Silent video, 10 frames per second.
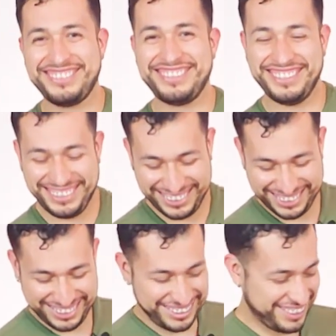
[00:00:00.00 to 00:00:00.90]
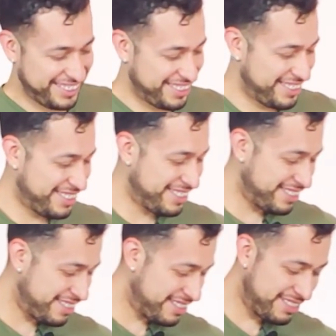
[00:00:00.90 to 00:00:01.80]

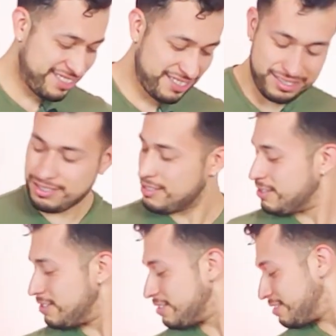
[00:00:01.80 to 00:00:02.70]
Nothing is said.